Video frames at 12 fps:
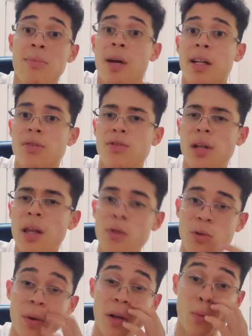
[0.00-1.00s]
practice your
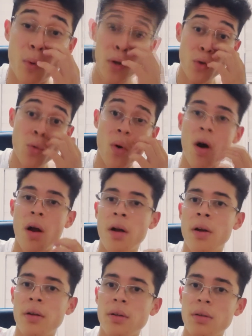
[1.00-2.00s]
language. But when you
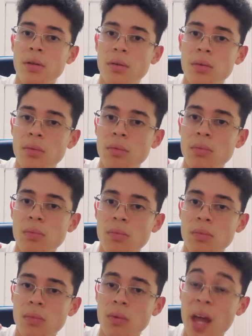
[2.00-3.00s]
are
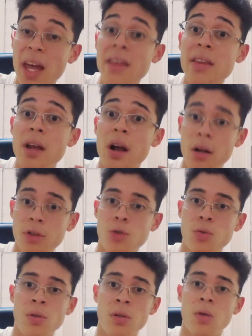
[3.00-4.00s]
in the
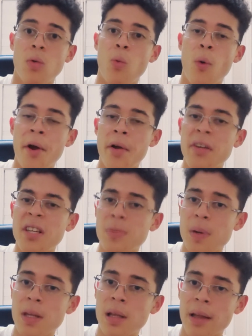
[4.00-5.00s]
country where they
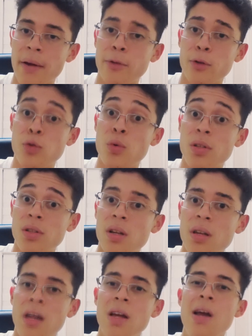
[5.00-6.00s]
speak the language that you are
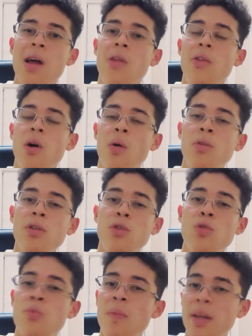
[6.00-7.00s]
studying, not only do
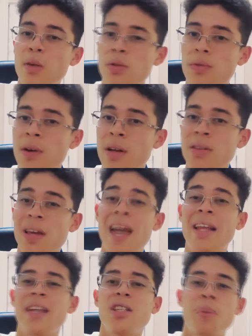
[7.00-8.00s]
you make those friends
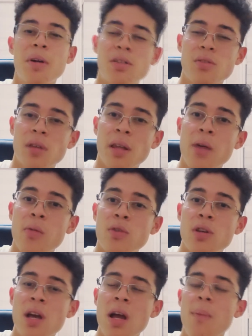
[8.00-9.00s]
and get to practice your
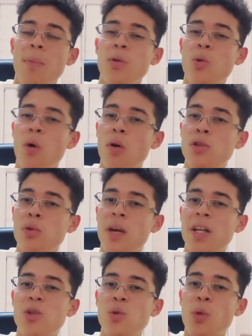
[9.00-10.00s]
language, but you also
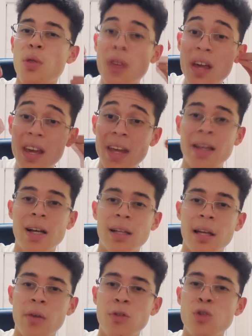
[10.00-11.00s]
get to think in that
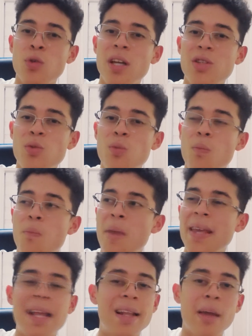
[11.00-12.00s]
language. You get to
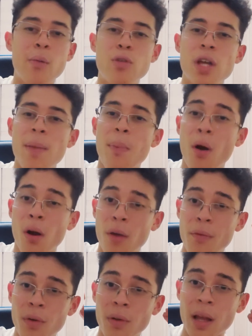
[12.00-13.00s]
make that language a part of
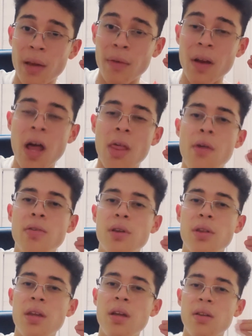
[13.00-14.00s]
your life. There's
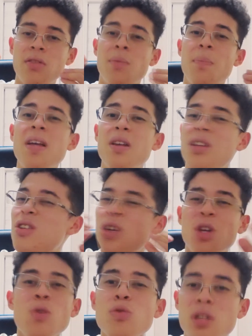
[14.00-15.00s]
a
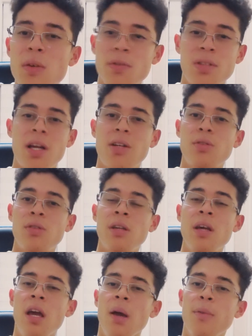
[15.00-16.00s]
huge difference actually
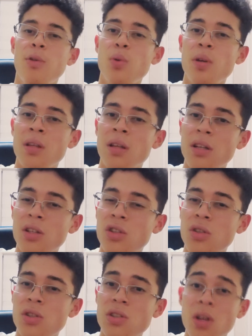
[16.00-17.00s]
between
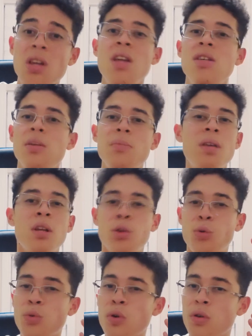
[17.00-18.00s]
studying something
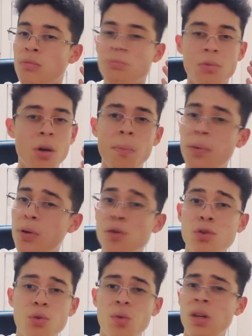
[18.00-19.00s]
through your computer
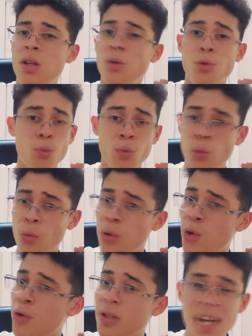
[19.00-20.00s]
screen, through
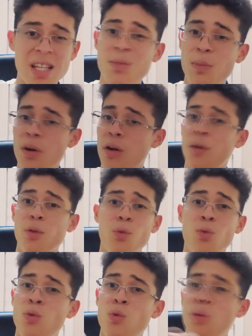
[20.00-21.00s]
your textbook,
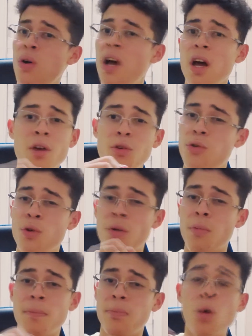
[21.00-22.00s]
through
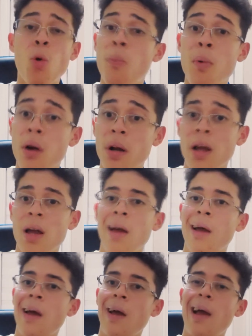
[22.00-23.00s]
your notebook,
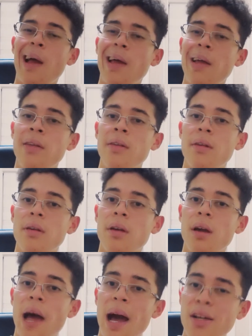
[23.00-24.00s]
and
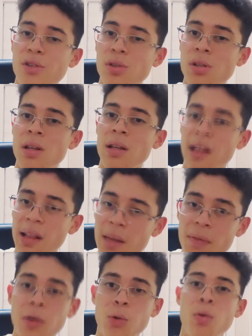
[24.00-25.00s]
actually
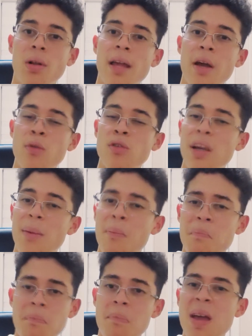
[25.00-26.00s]
living through the language,
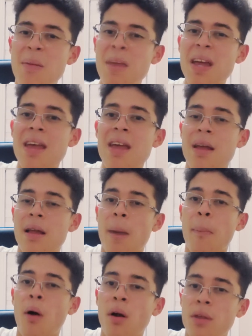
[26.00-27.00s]
making it a
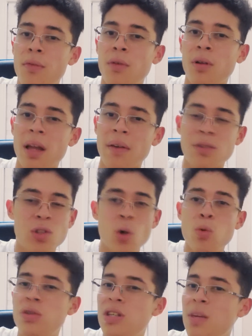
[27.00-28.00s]
part of your life
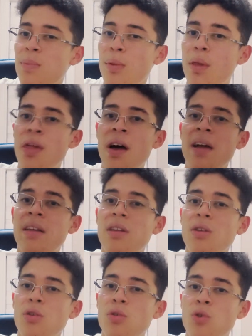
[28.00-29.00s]
so deep that
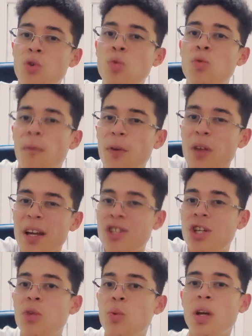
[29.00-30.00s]
you feel a
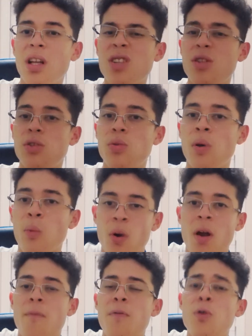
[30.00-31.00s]
genuine connection to it,
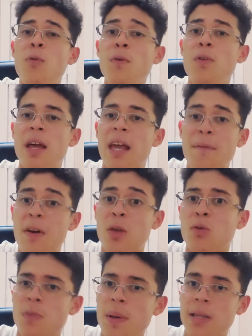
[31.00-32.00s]
where if you feel like, if I don't
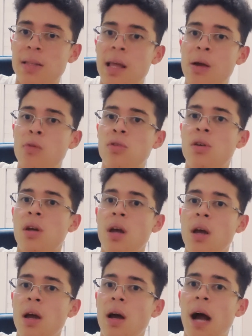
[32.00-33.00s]
speak this language,
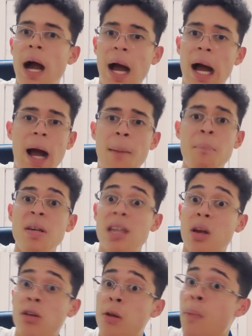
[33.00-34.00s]
I'm
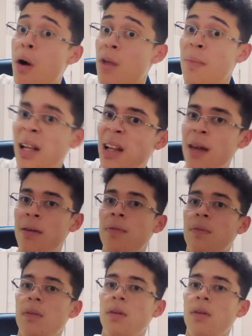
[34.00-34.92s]
missing on a part of my life.